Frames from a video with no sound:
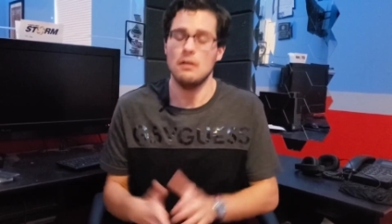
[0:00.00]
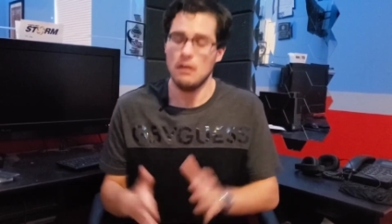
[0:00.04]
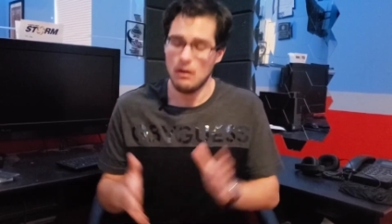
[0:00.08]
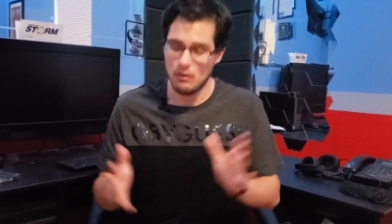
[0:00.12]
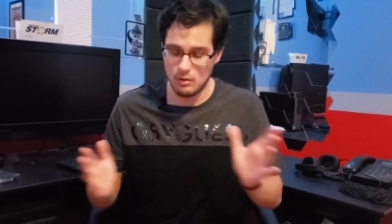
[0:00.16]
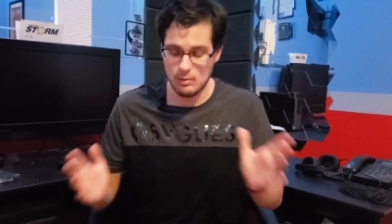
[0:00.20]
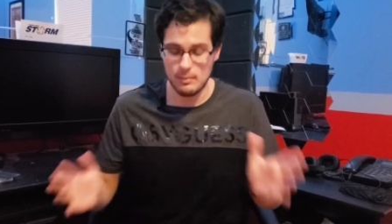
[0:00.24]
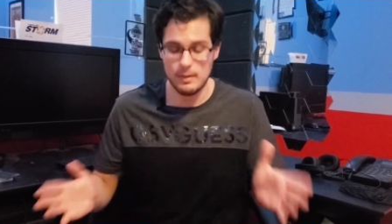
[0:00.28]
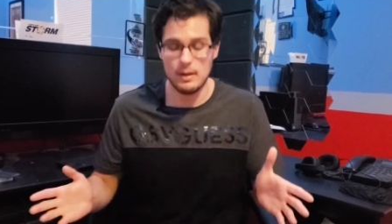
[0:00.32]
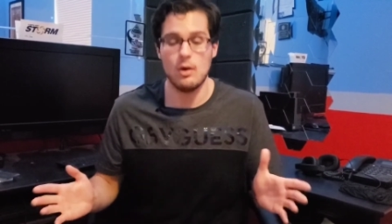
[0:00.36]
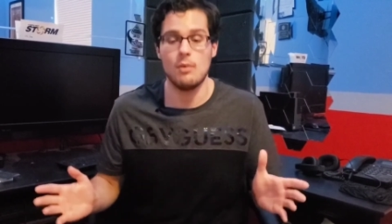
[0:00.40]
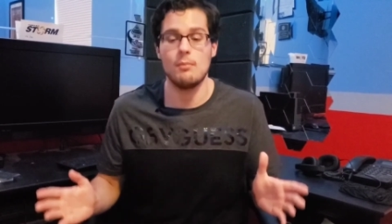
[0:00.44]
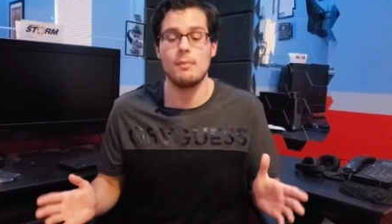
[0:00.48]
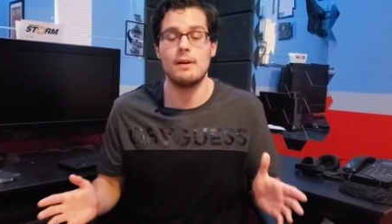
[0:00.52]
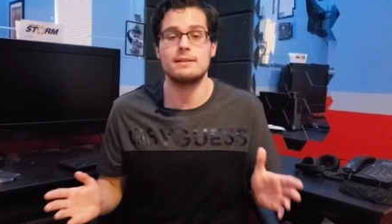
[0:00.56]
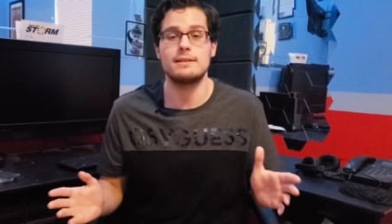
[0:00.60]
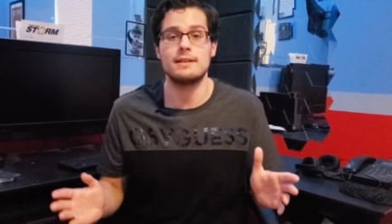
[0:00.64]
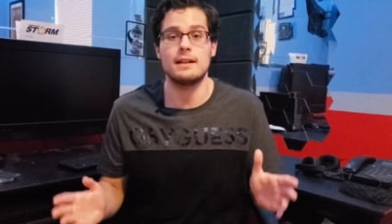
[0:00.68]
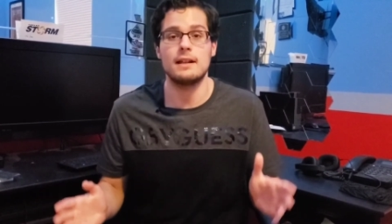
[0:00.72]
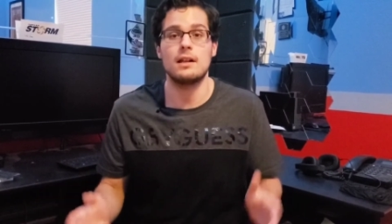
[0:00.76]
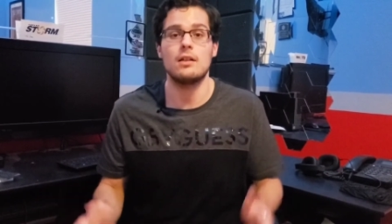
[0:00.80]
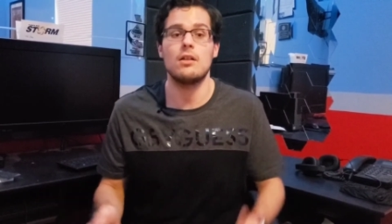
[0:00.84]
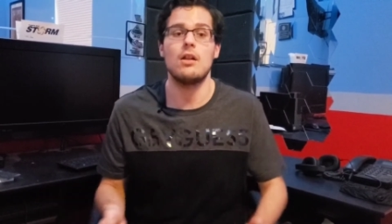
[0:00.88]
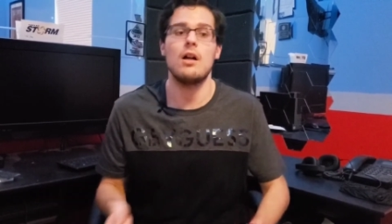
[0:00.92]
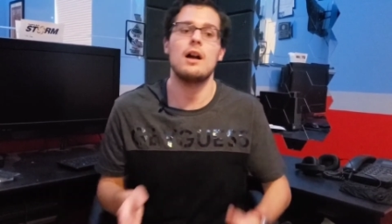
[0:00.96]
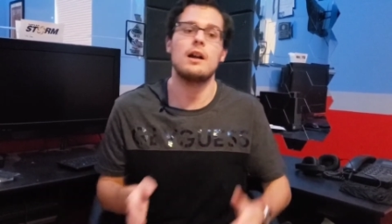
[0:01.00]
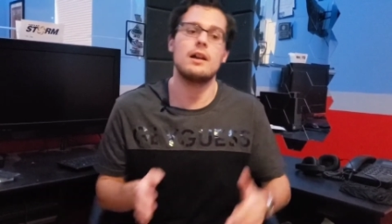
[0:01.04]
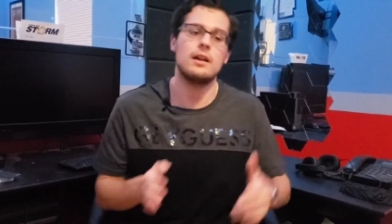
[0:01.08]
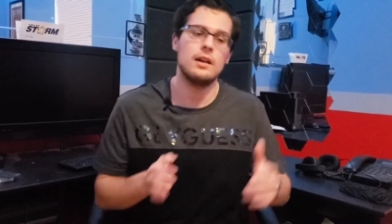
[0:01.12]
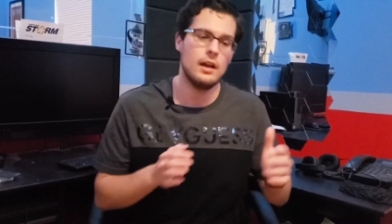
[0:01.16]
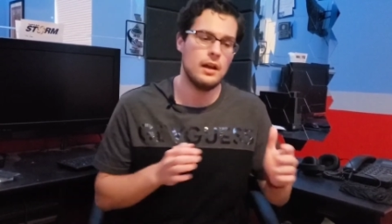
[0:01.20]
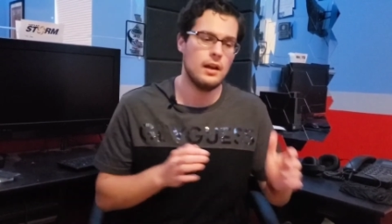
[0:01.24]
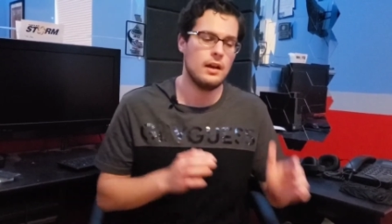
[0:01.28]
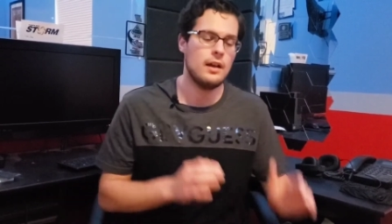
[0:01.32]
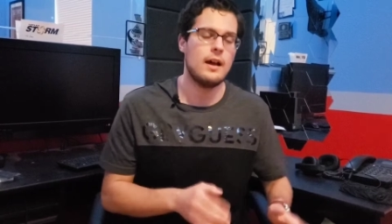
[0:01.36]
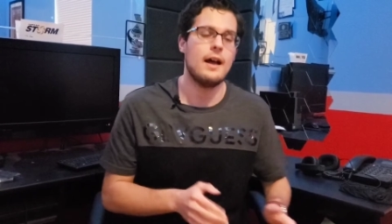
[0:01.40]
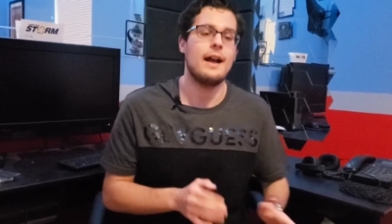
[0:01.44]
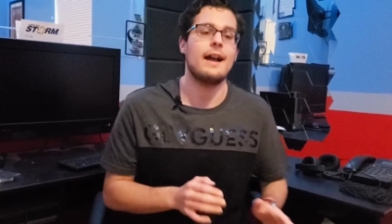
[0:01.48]
I want to be home by ten o'clock.
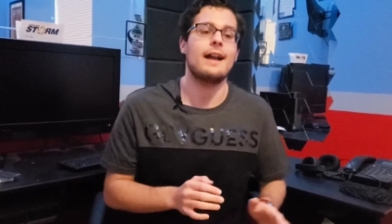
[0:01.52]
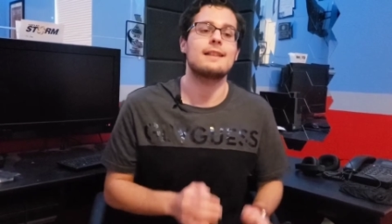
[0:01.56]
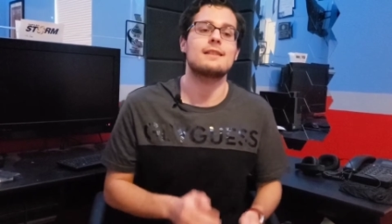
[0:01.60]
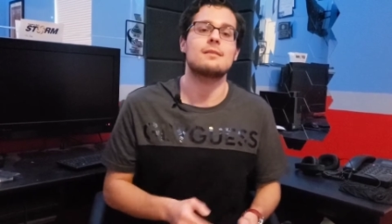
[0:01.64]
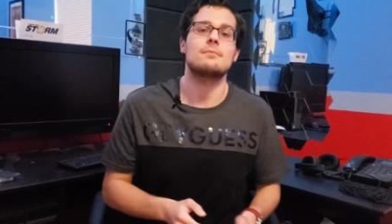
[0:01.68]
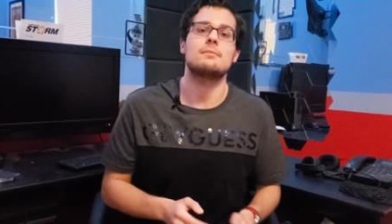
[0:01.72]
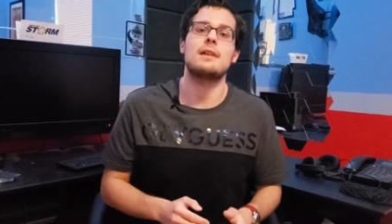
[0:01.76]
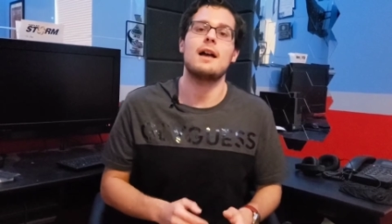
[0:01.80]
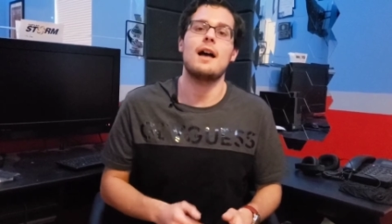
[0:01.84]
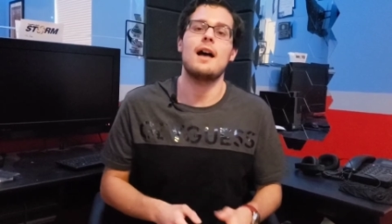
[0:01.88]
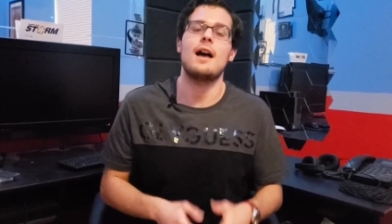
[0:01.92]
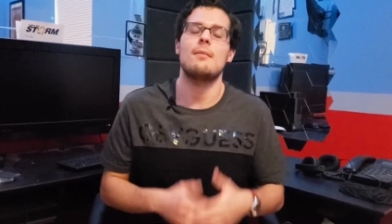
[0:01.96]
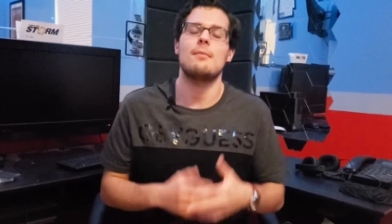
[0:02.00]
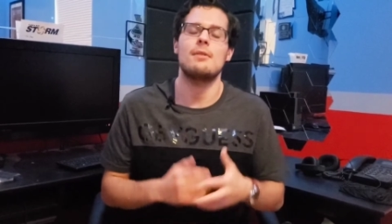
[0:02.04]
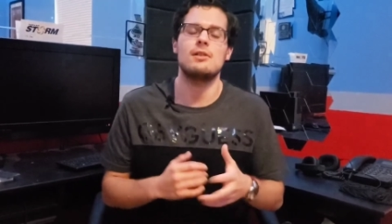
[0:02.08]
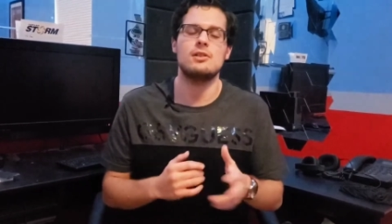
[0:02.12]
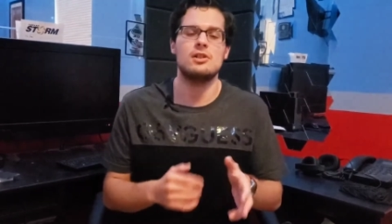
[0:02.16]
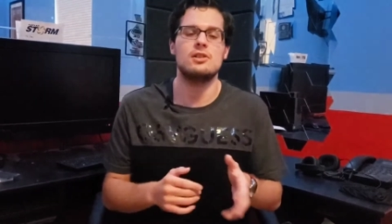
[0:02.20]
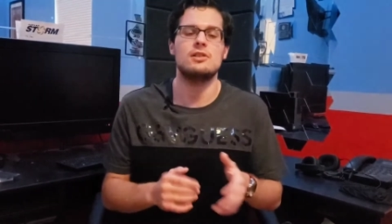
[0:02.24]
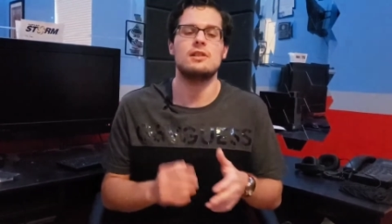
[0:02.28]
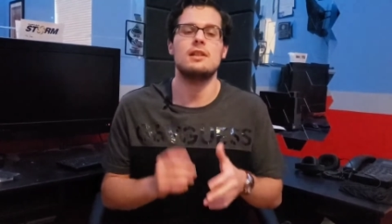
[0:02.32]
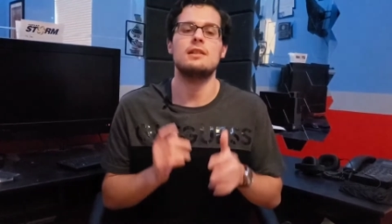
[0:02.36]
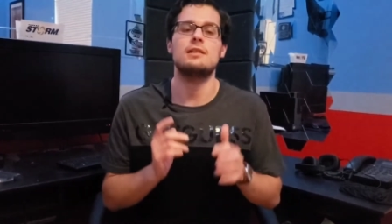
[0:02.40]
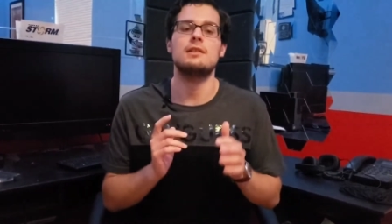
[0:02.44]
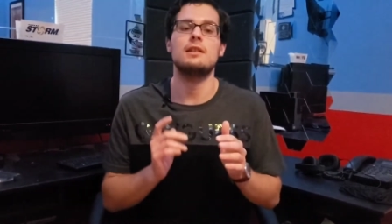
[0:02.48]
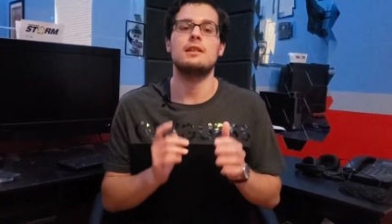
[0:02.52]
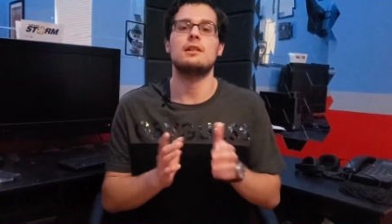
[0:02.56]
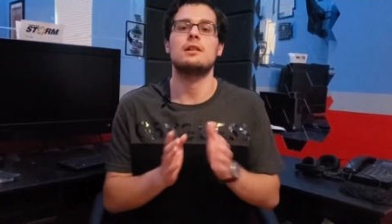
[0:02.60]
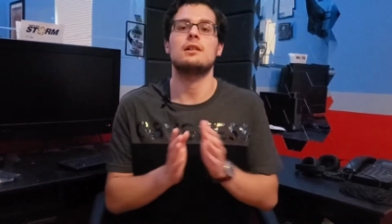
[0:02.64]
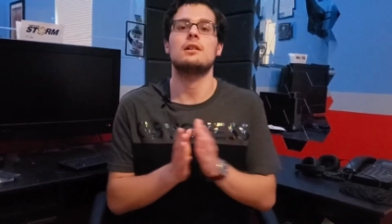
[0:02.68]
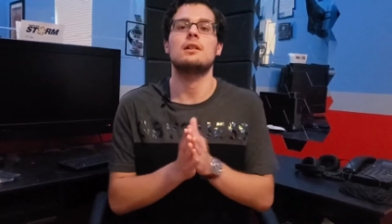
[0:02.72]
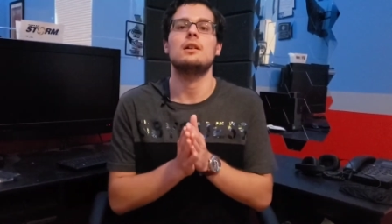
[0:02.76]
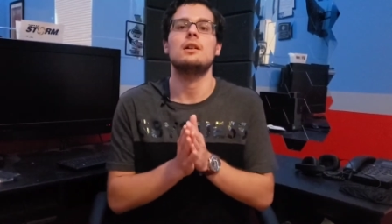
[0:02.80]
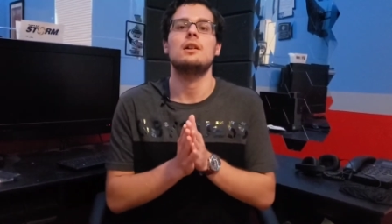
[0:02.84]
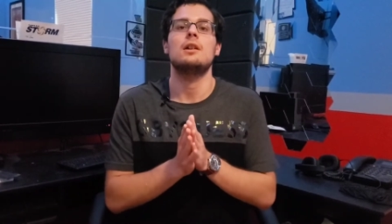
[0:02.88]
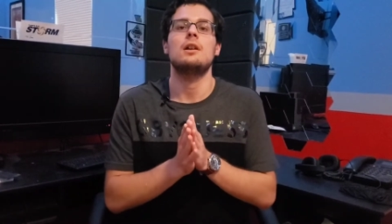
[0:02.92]
I got some time. I just ate dinner.